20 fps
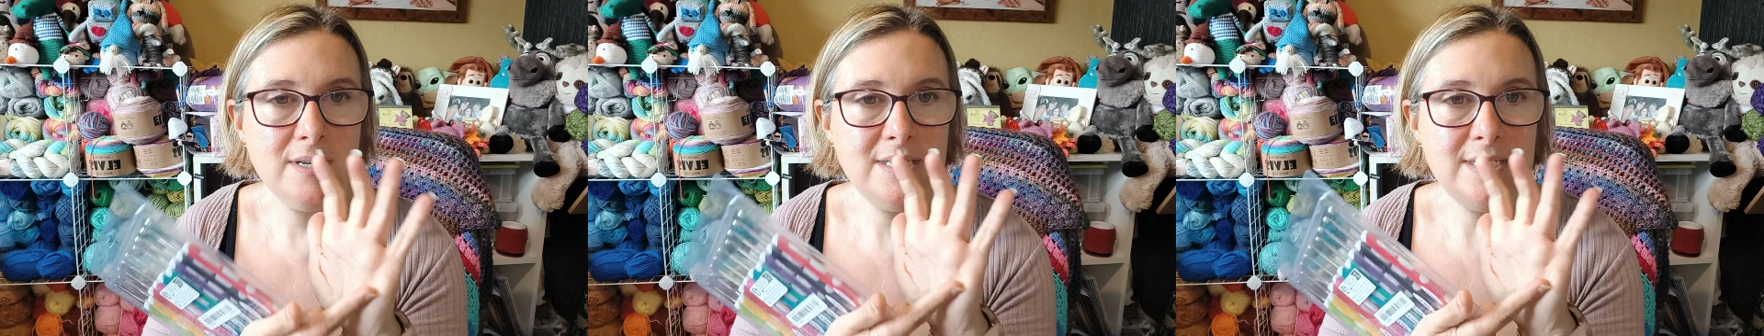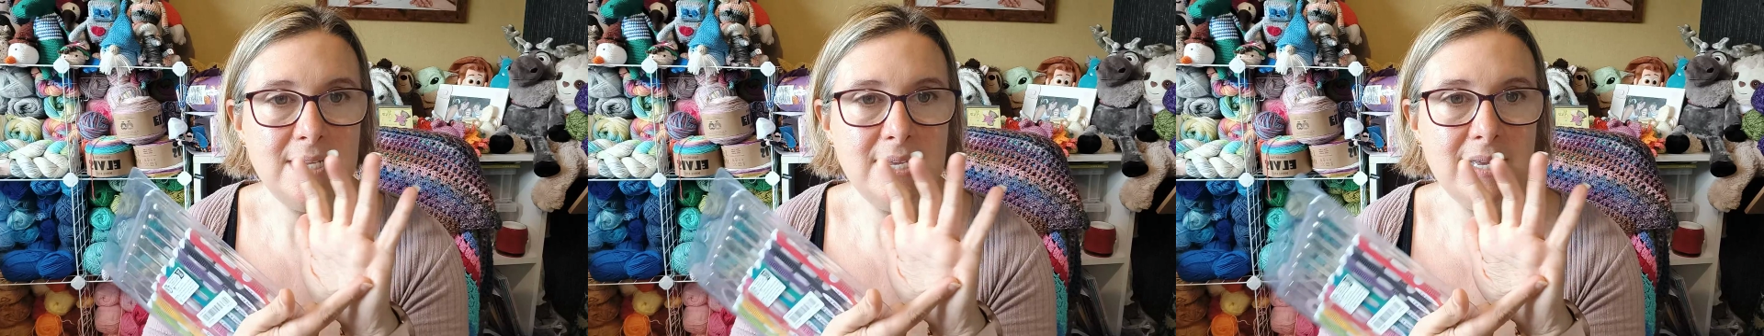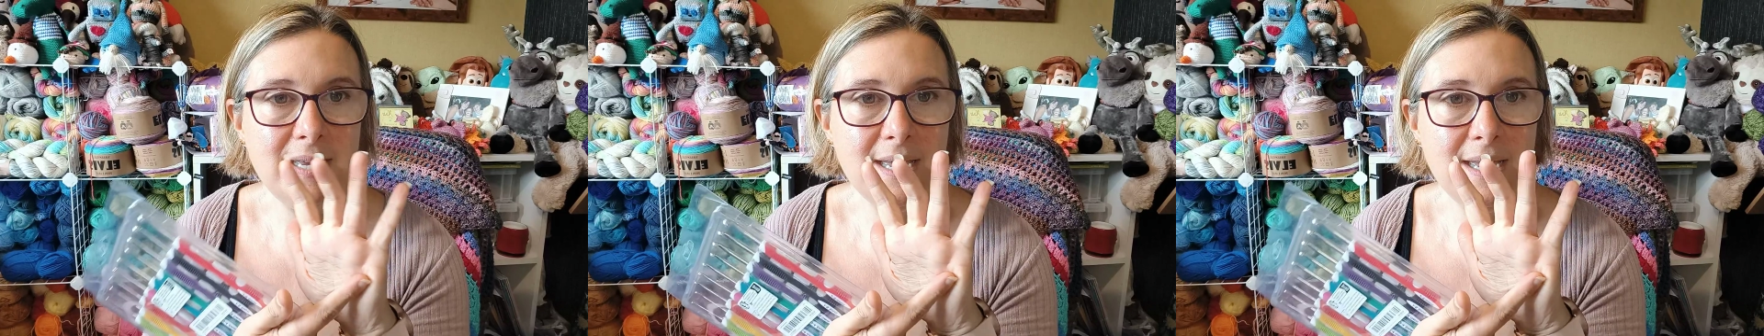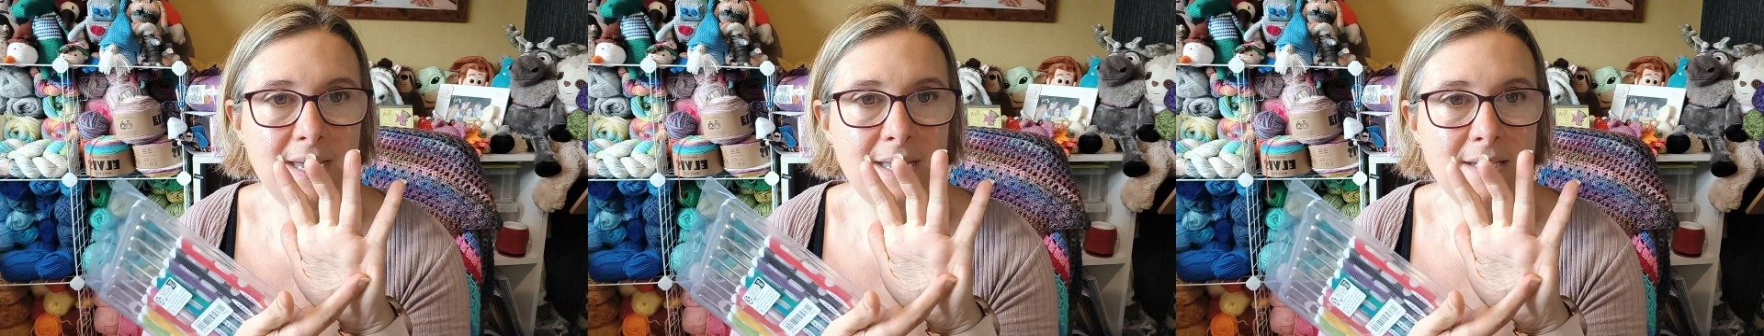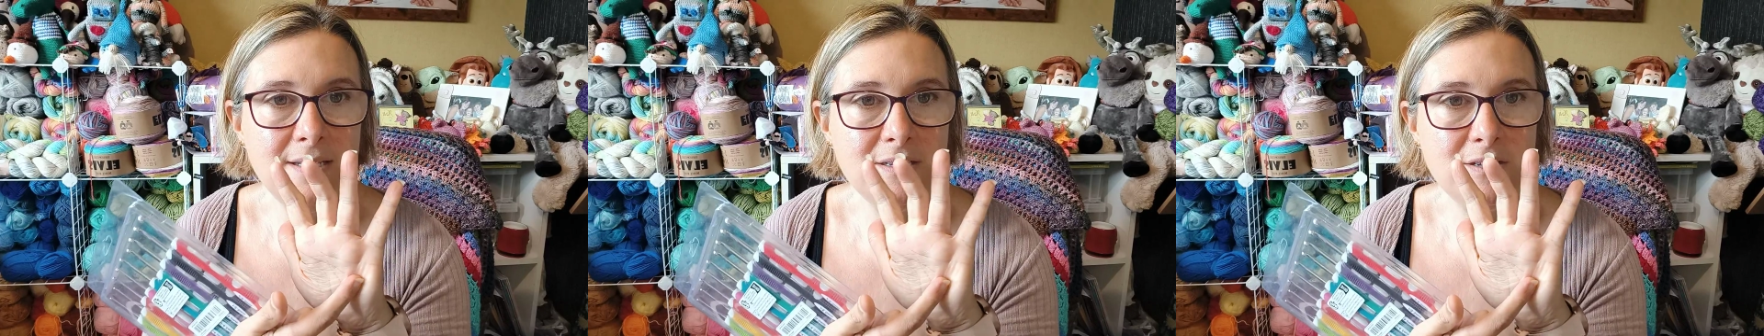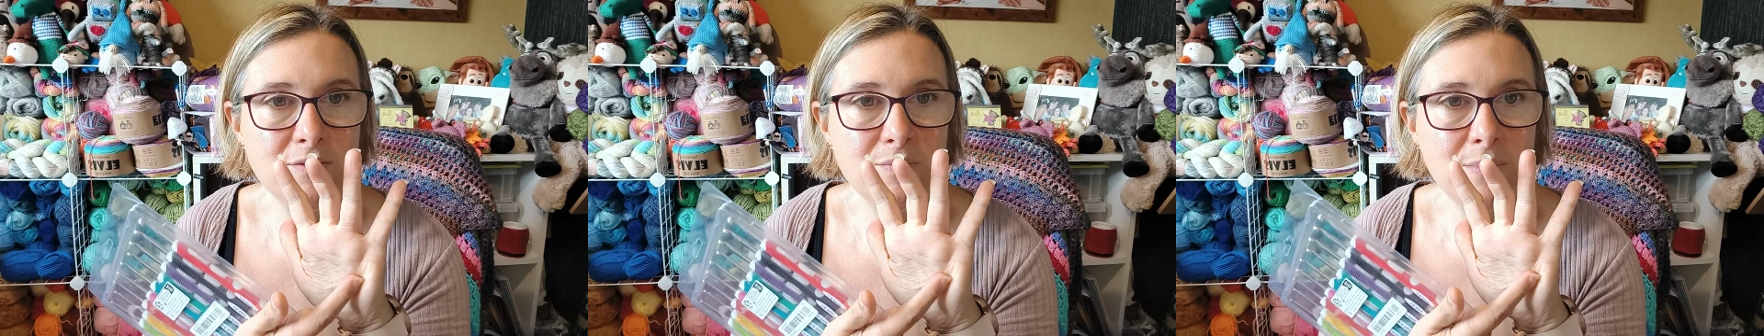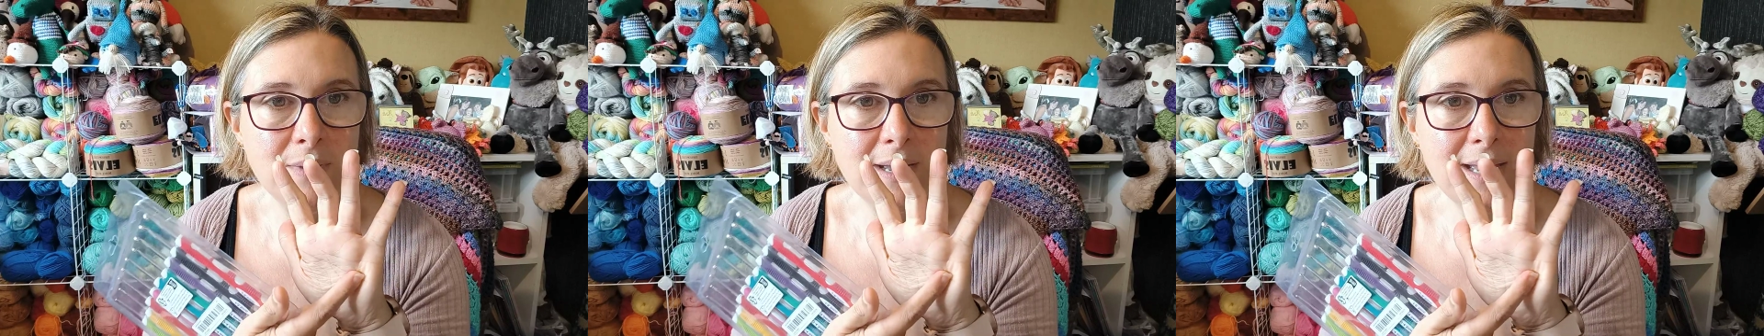dig
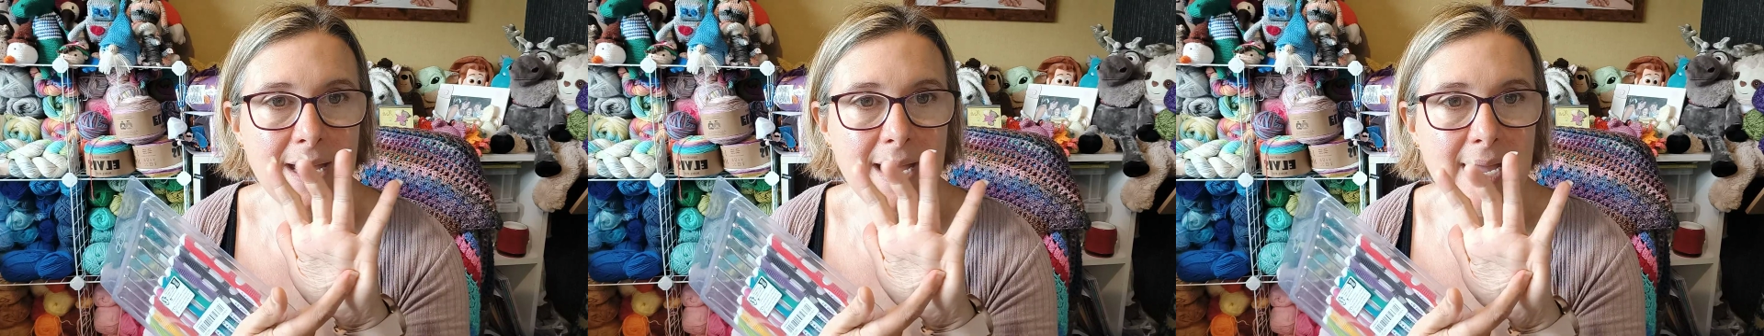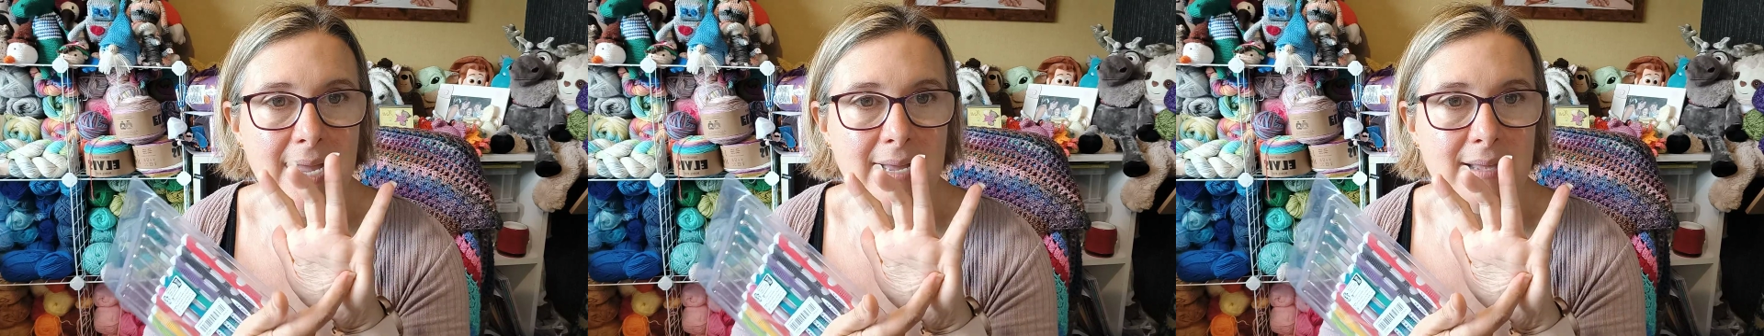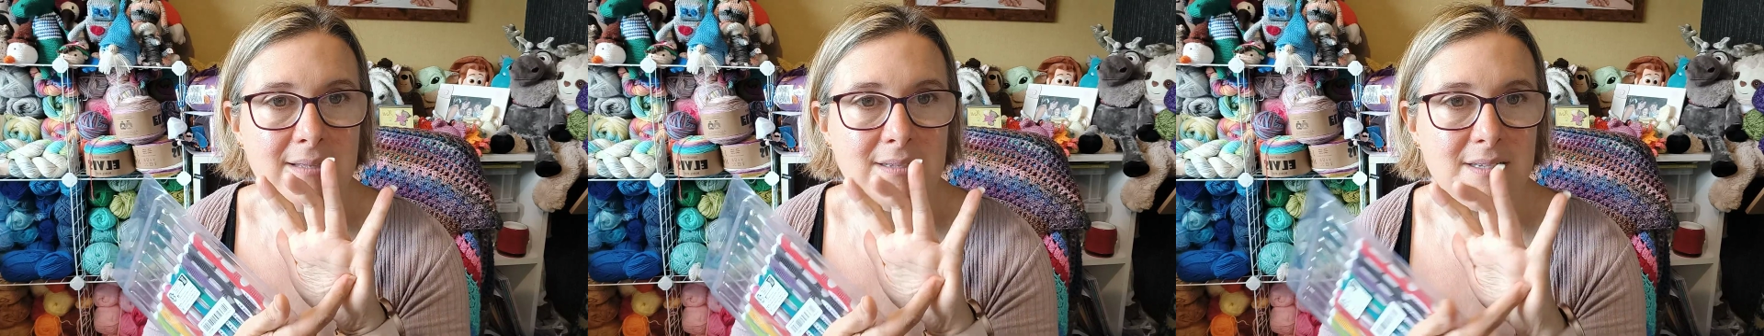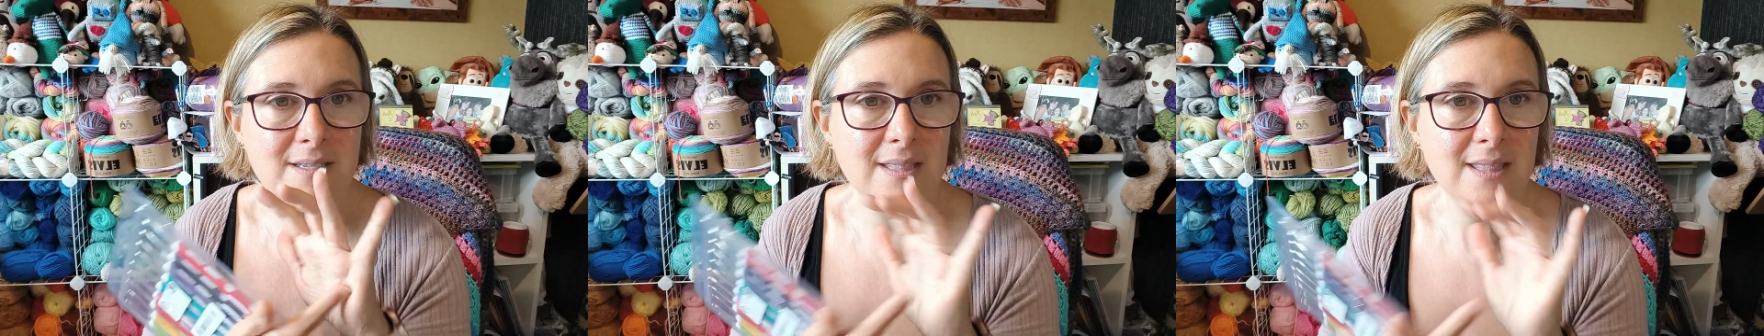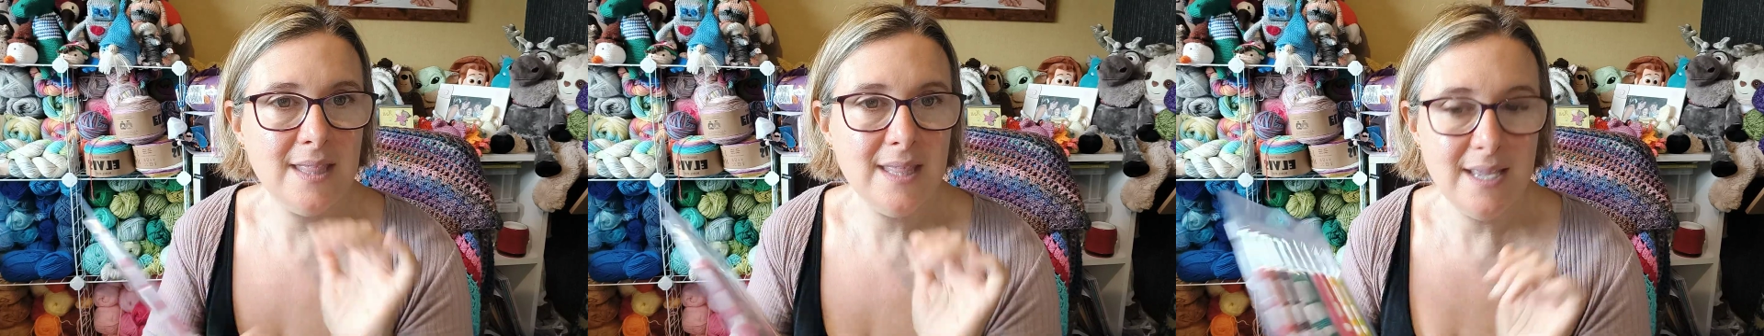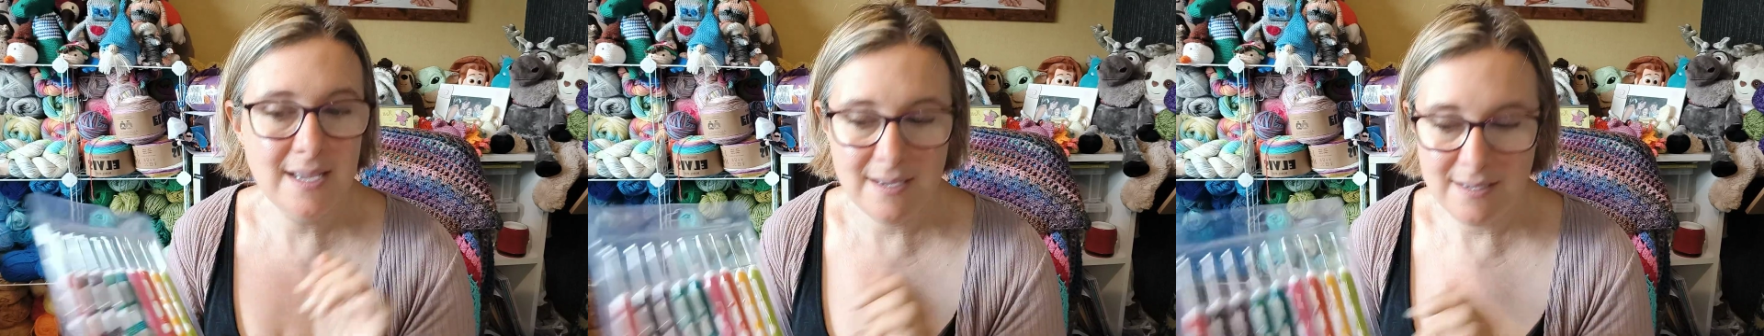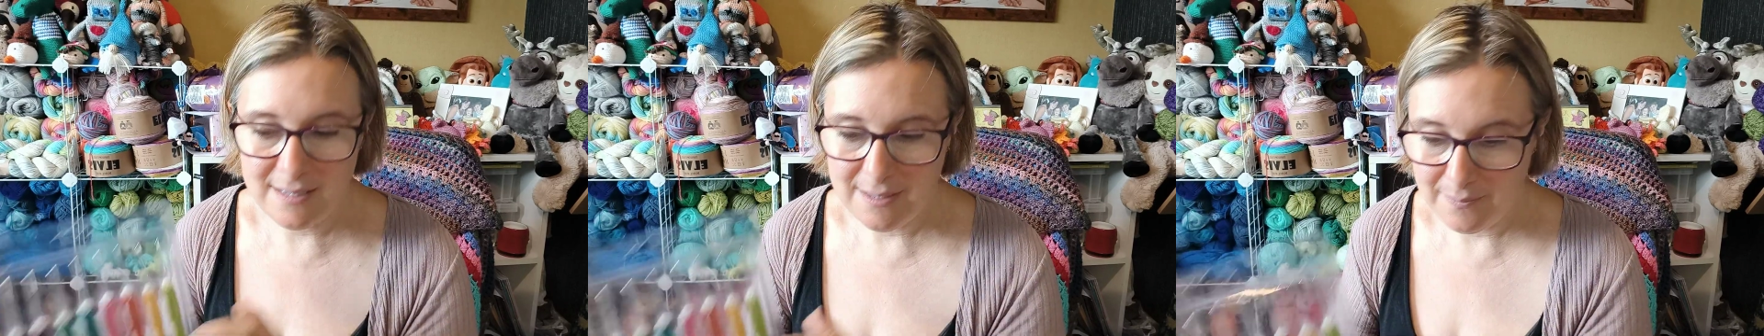into my hands and
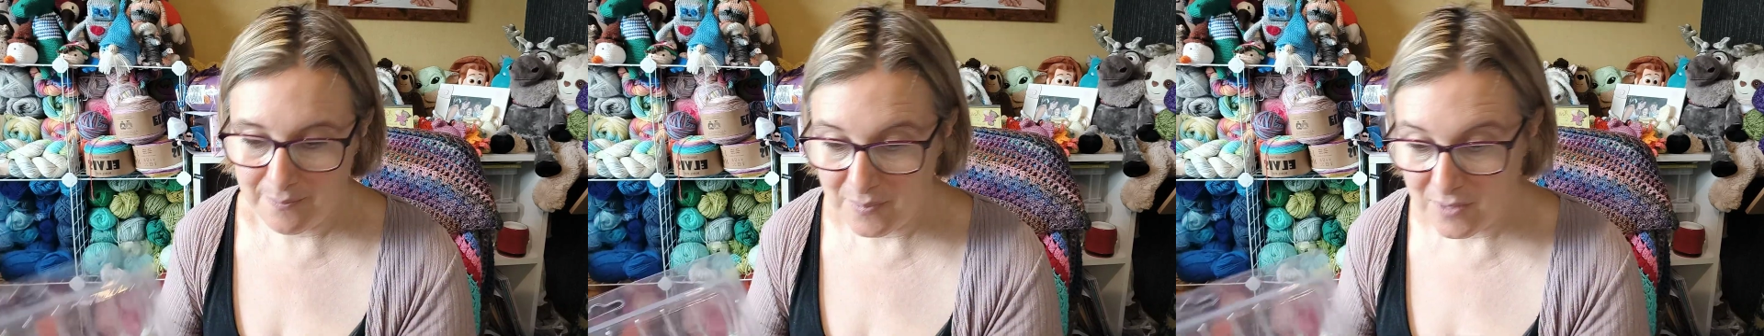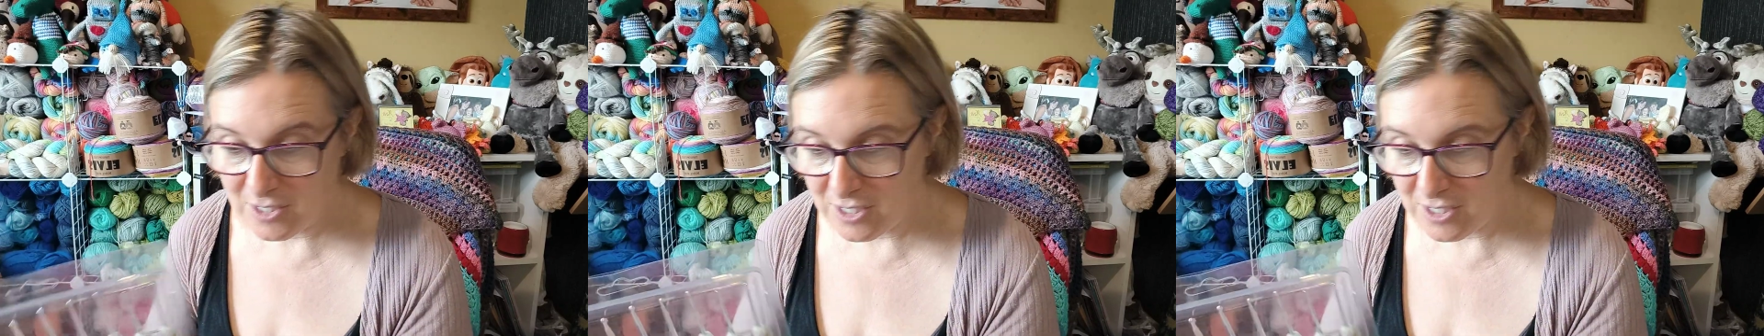things.